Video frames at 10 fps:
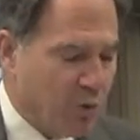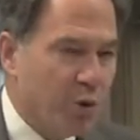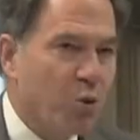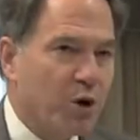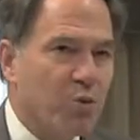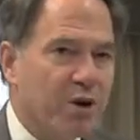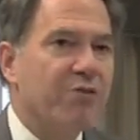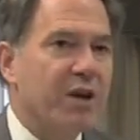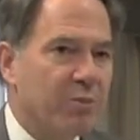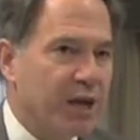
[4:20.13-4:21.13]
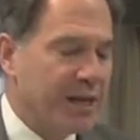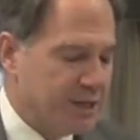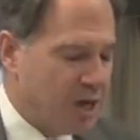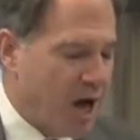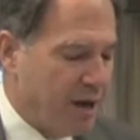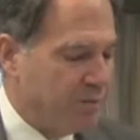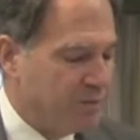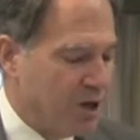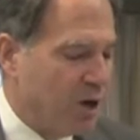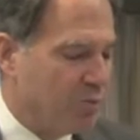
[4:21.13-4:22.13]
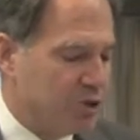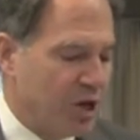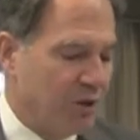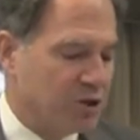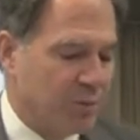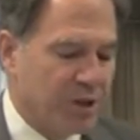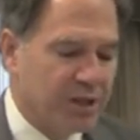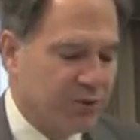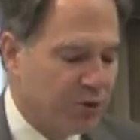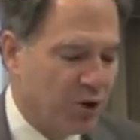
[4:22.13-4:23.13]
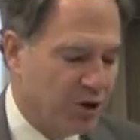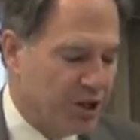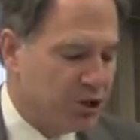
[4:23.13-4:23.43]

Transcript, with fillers: We work one family at a time to help resolve some of the difficult mm-hmm.